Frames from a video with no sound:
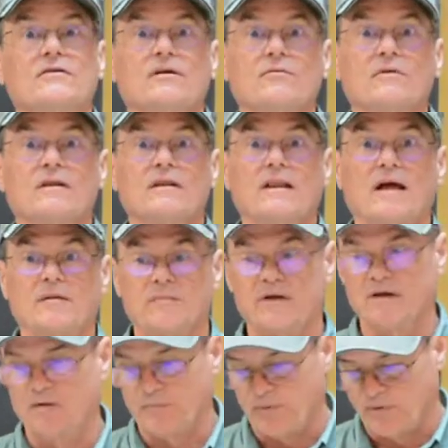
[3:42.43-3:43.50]
They really light me
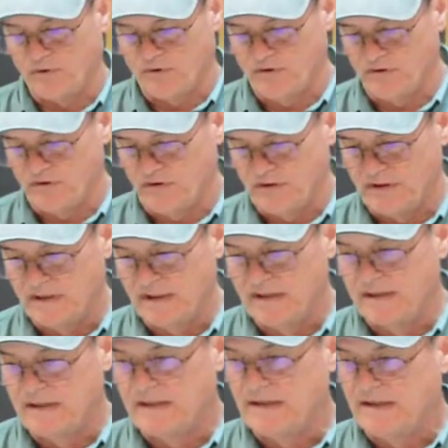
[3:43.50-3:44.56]
up pretty good.
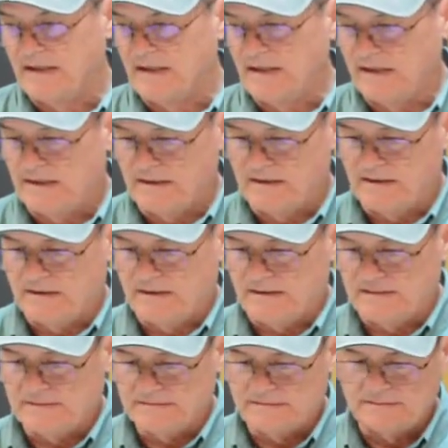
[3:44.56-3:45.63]
And, uh,